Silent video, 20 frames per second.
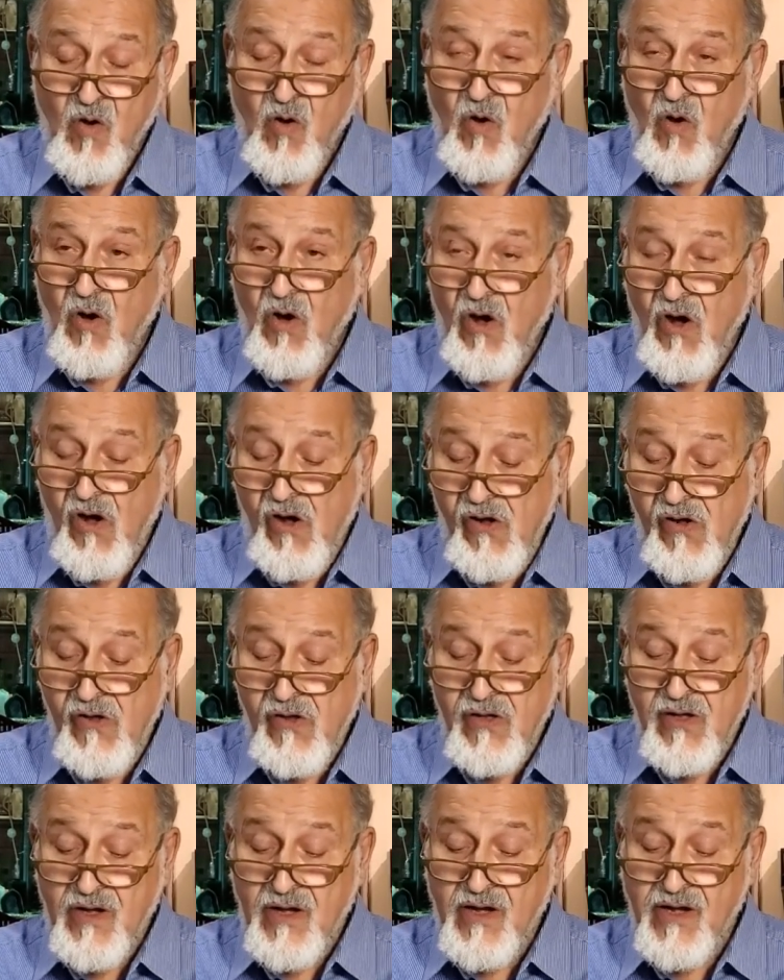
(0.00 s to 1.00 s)
or
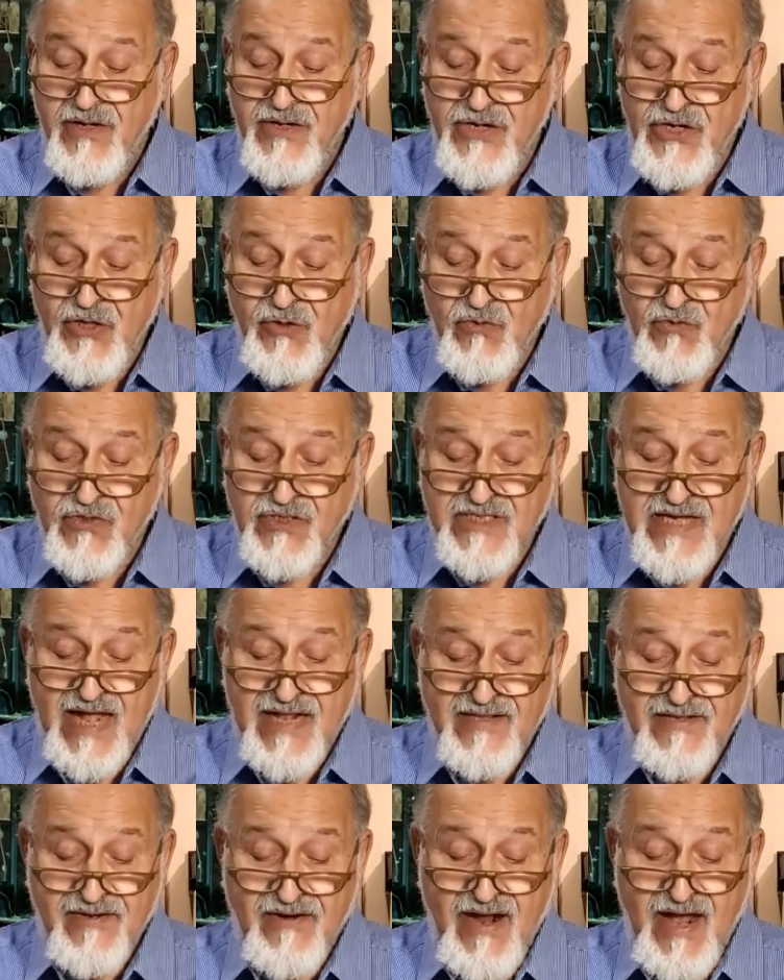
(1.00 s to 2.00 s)
a new
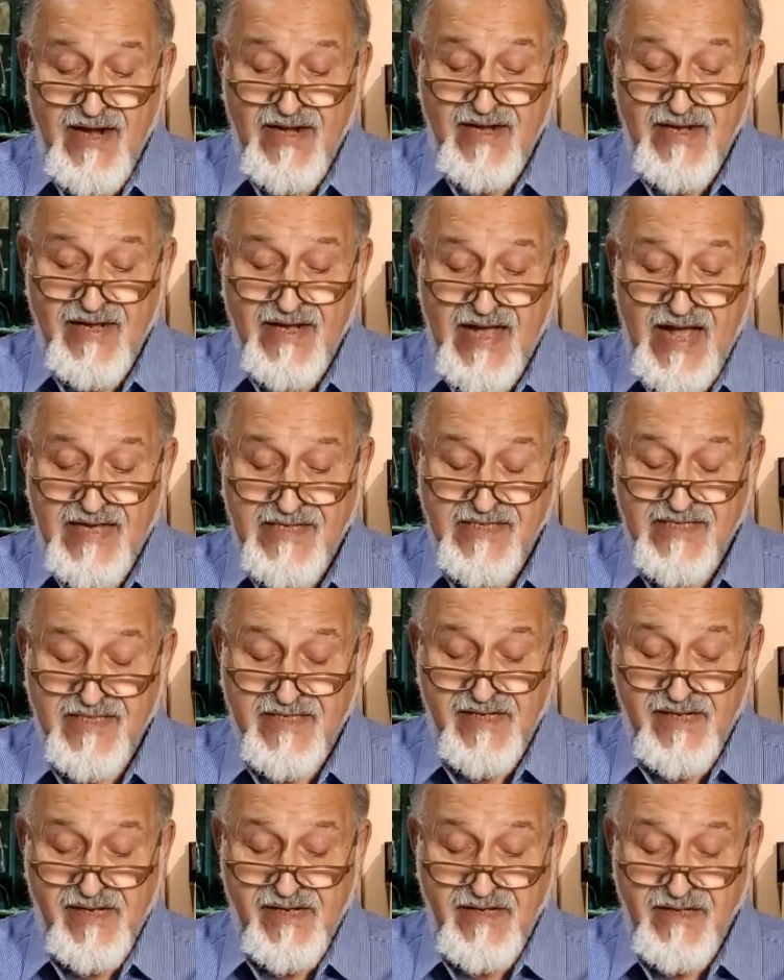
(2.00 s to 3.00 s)
sadra and a
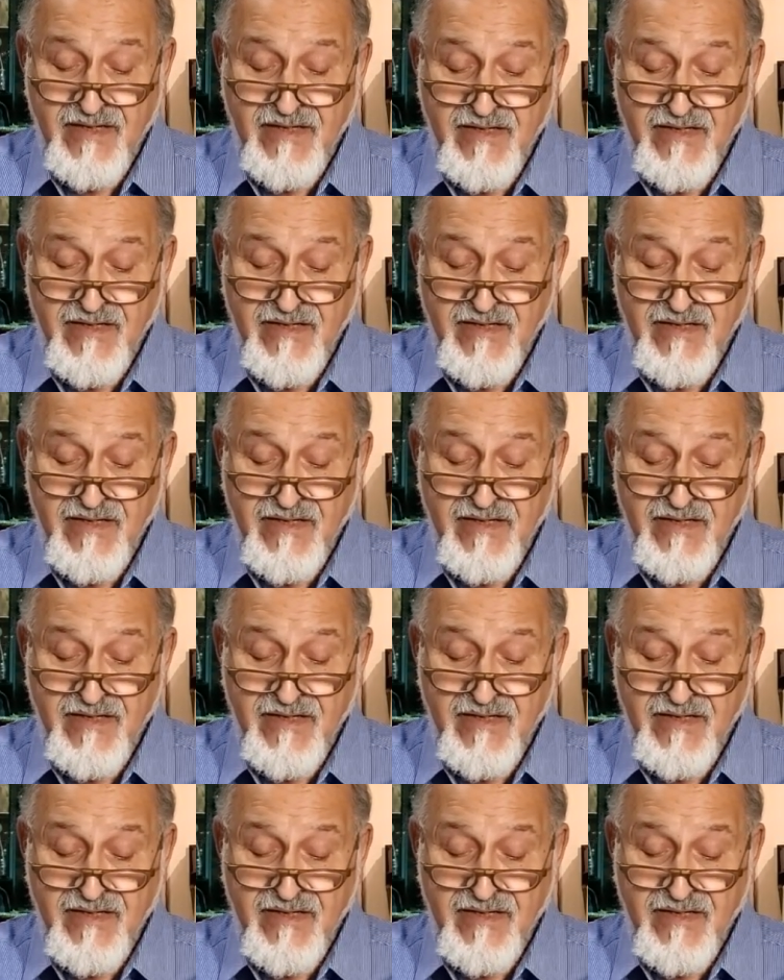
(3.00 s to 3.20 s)
kasti,